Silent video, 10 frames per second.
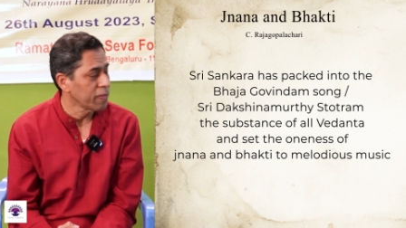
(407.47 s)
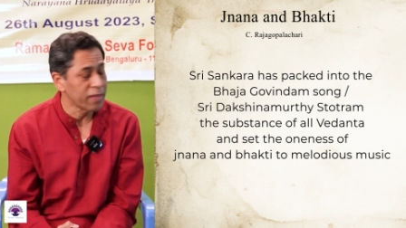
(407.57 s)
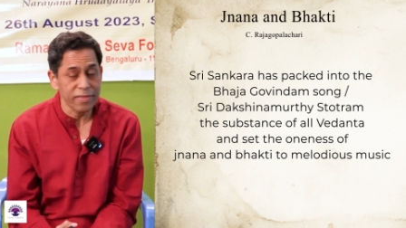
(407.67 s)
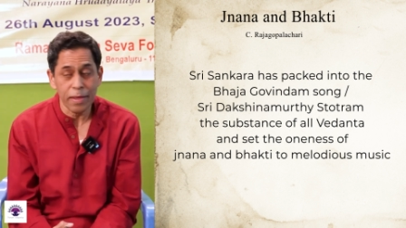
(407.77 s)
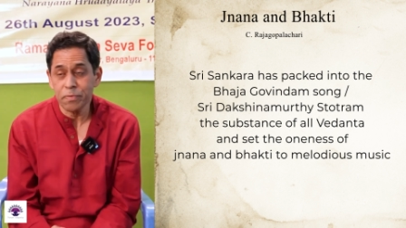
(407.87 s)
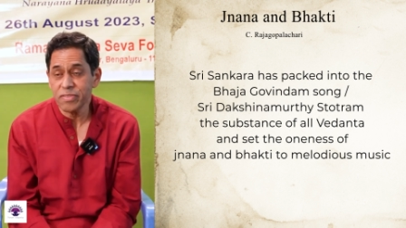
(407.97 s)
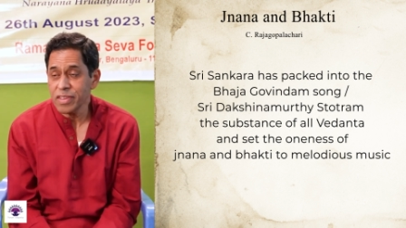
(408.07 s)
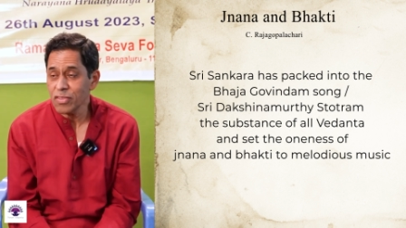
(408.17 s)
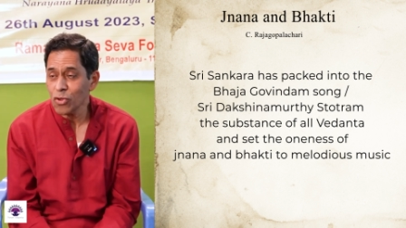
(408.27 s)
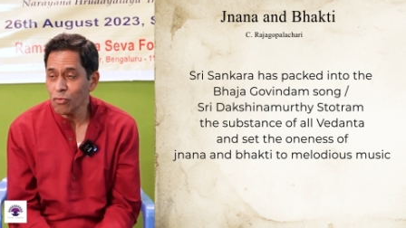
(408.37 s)
the
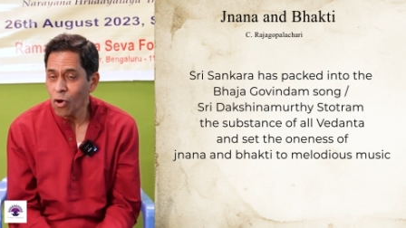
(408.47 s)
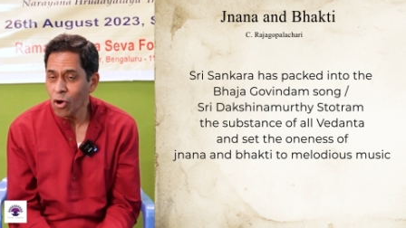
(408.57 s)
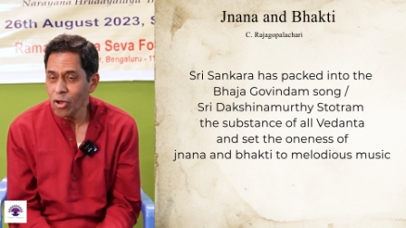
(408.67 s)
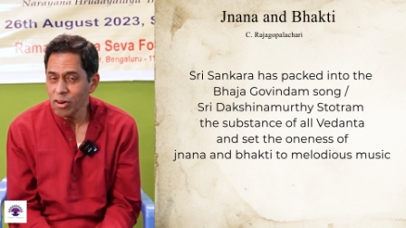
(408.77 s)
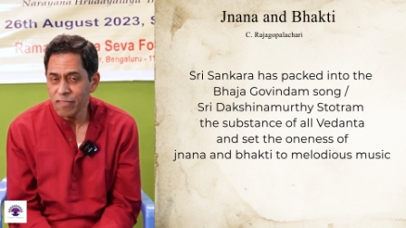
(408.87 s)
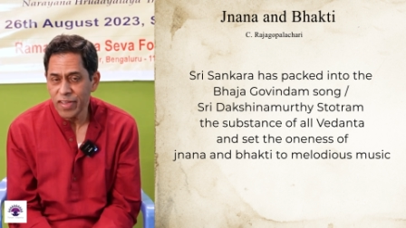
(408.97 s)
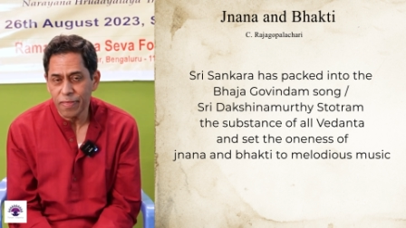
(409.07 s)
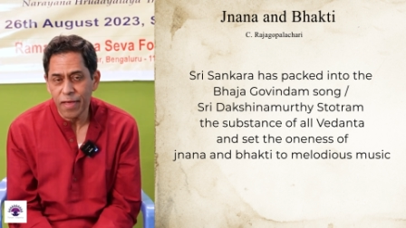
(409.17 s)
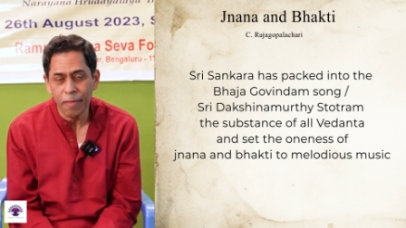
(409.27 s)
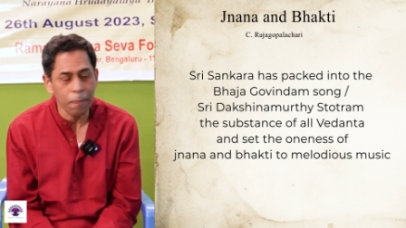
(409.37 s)
substance of all
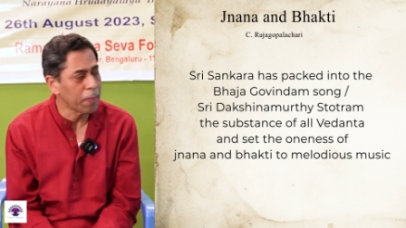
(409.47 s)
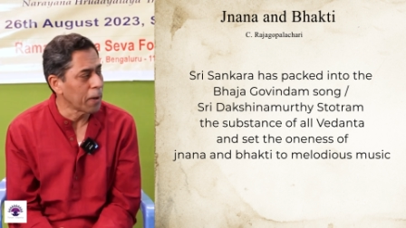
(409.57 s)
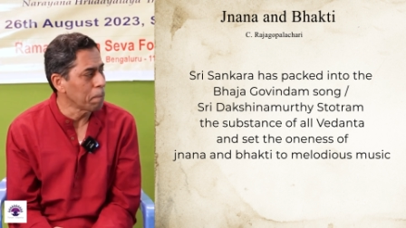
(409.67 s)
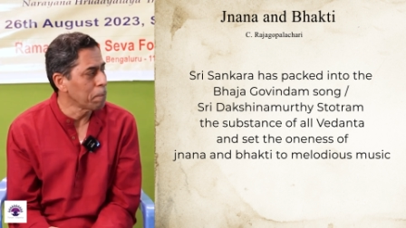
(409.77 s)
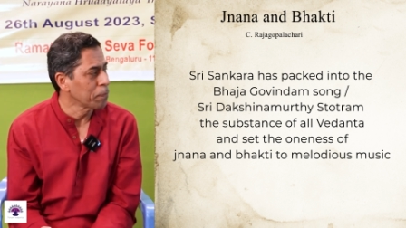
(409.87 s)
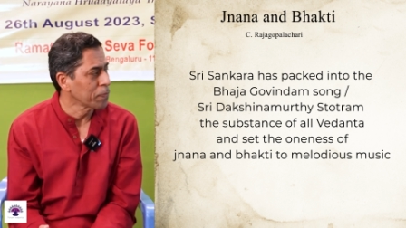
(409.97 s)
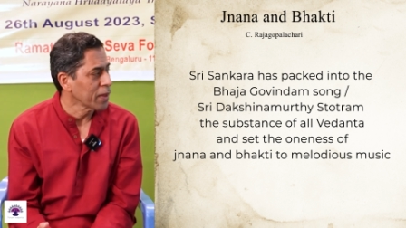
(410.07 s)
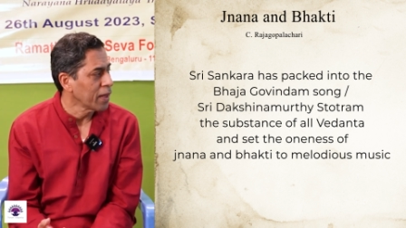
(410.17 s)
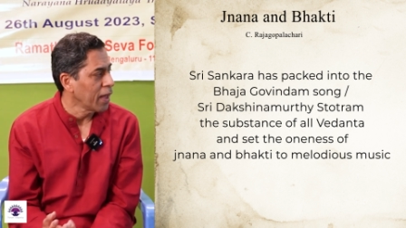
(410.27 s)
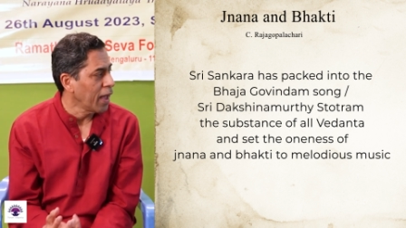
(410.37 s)
Vedanta,
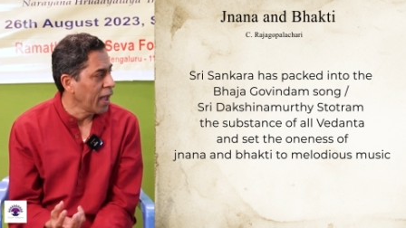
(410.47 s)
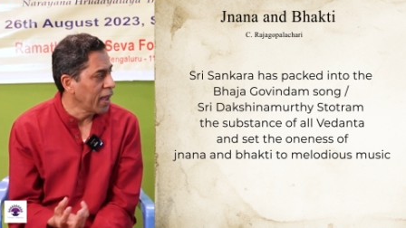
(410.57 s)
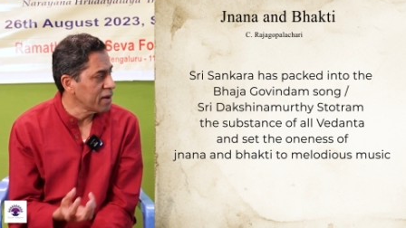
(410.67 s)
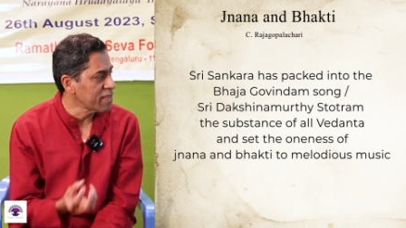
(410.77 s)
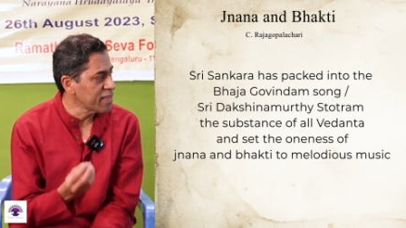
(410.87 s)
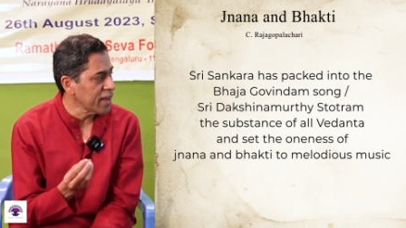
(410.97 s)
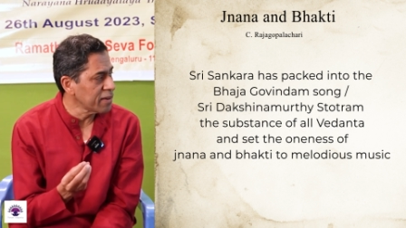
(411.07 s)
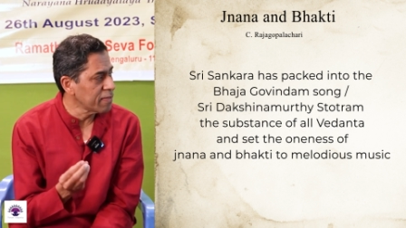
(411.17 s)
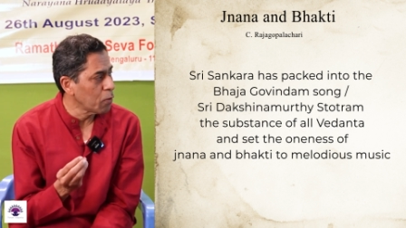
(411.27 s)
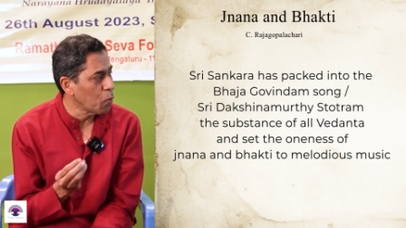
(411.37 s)
and
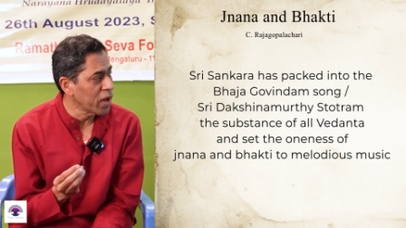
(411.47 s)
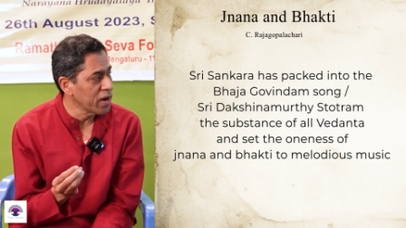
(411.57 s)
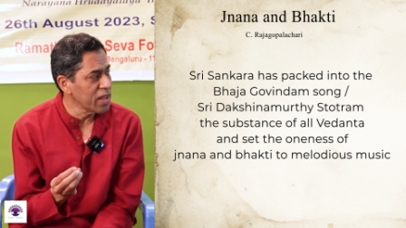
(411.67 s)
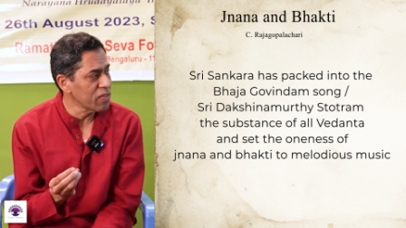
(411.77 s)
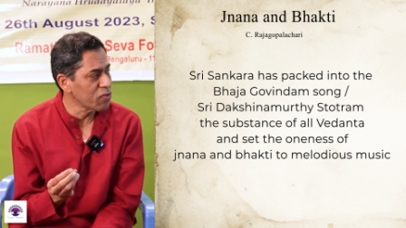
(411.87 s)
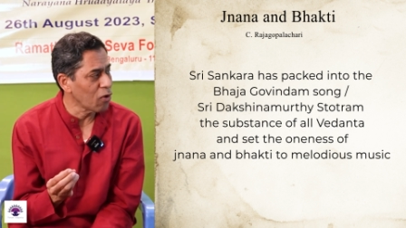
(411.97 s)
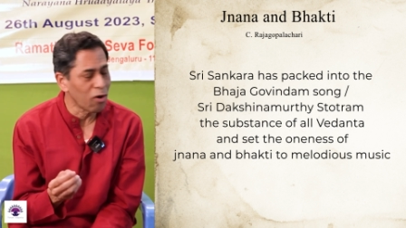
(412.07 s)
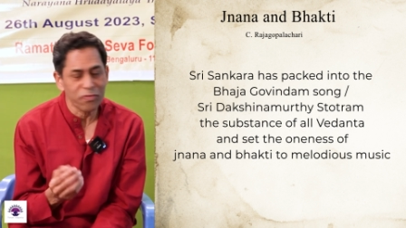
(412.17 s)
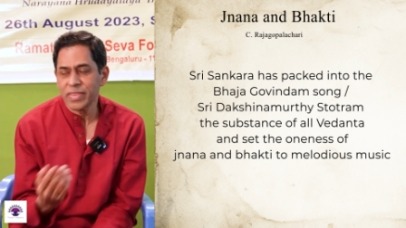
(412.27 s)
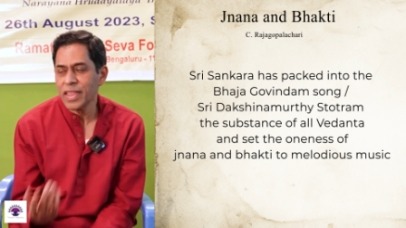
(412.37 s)
set the oneness
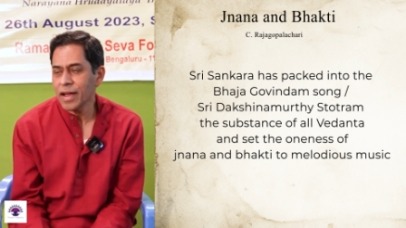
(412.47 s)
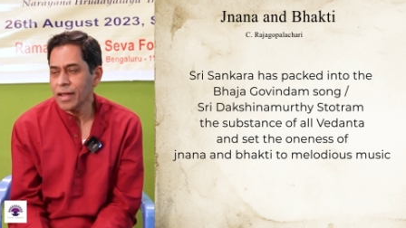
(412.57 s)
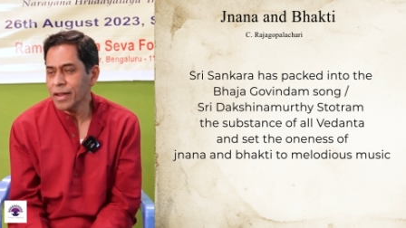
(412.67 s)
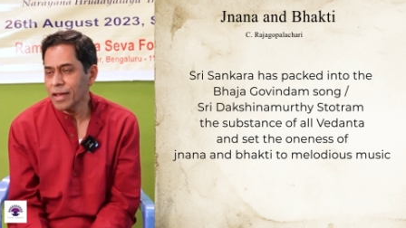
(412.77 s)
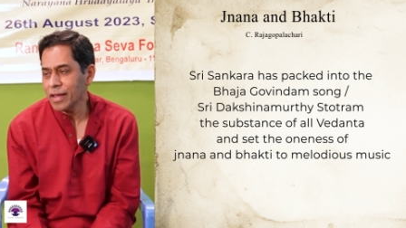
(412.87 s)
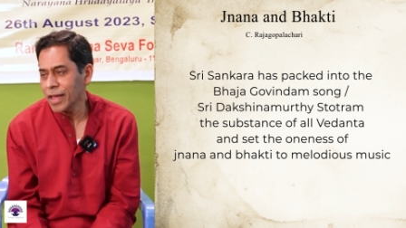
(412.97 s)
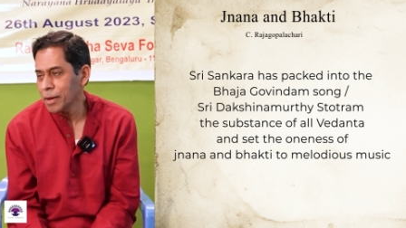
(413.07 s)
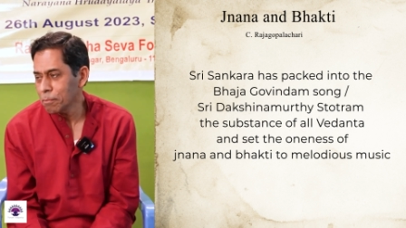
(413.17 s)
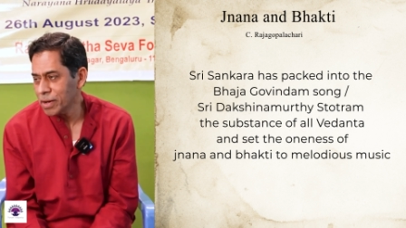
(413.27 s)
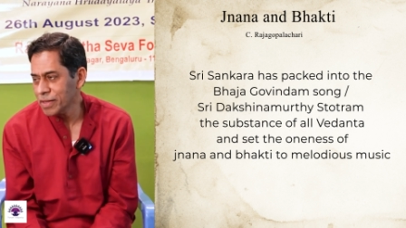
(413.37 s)
of jnana
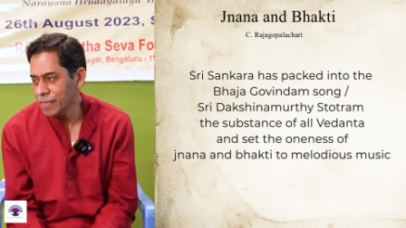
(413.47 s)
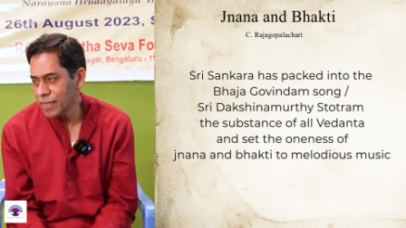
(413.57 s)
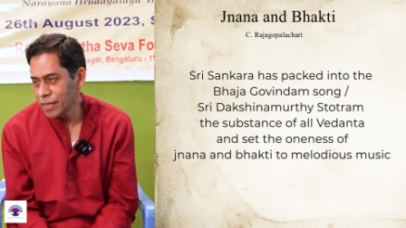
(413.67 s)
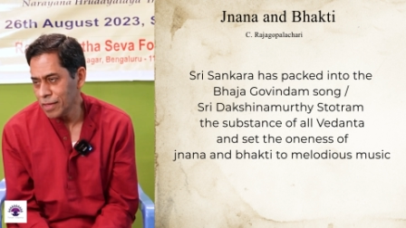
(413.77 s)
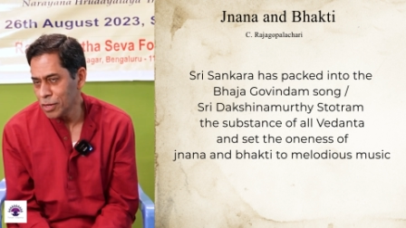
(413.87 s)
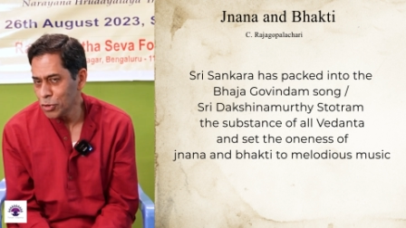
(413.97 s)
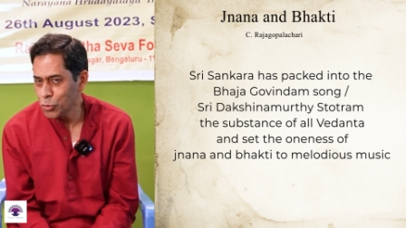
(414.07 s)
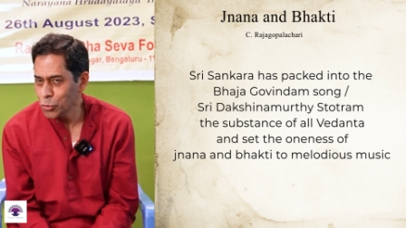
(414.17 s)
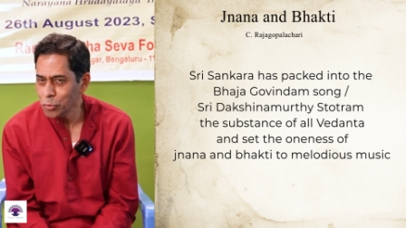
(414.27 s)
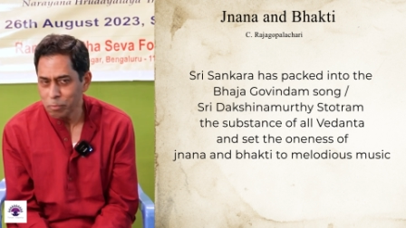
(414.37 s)
and bhakti
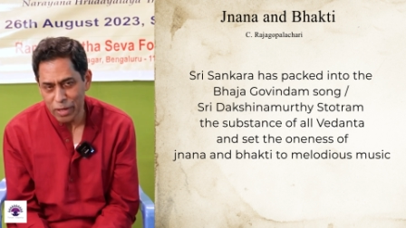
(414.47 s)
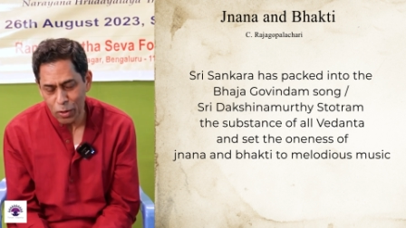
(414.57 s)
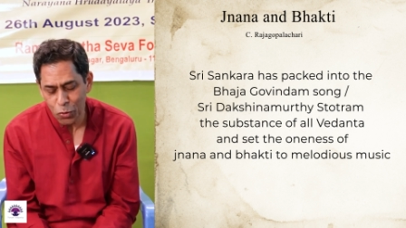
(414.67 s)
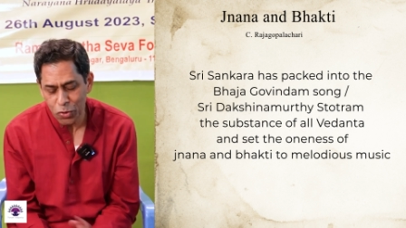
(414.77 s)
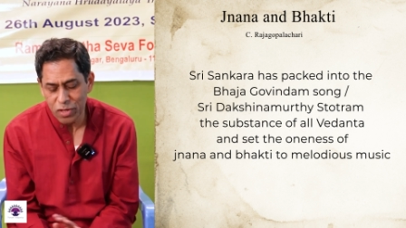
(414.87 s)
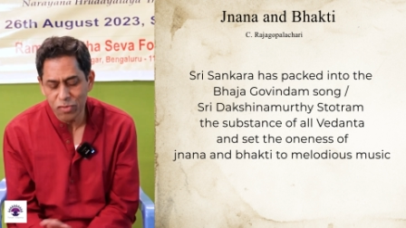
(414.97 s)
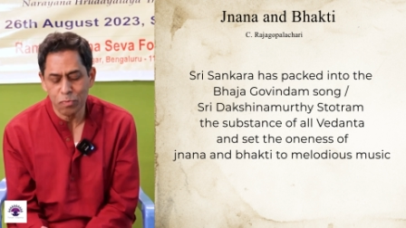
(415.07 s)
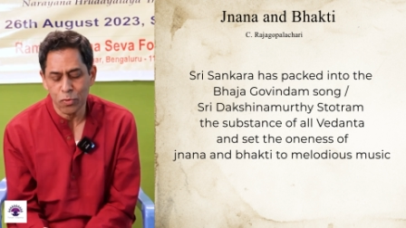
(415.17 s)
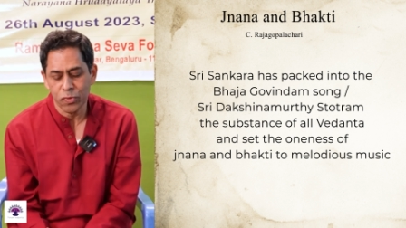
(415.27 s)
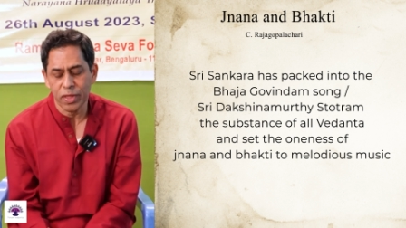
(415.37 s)
into
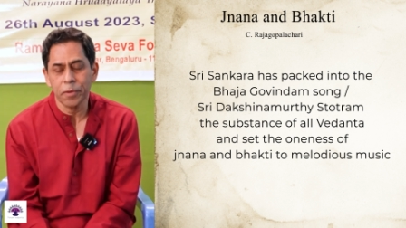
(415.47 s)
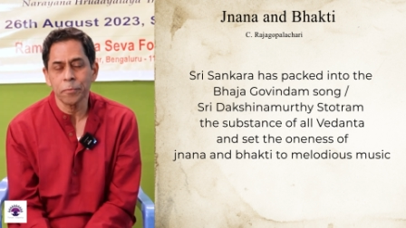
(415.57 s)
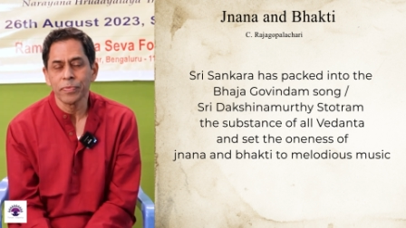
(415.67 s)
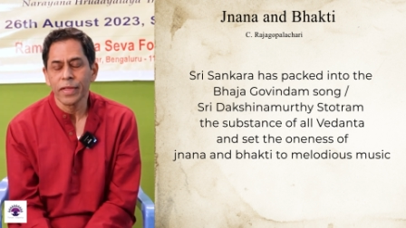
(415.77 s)
melodious music.